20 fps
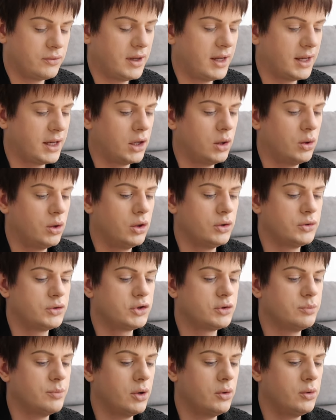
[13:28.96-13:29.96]
of like a
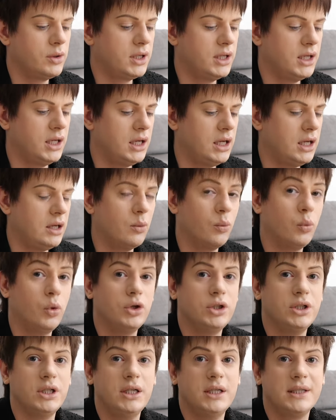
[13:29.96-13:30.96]
smoky,
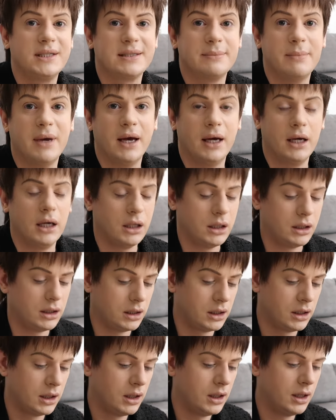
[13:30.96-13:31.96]
woody
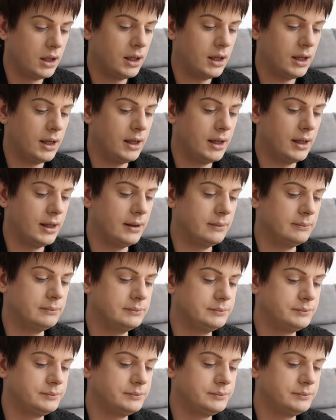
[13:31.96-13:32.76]
smell. Yeah,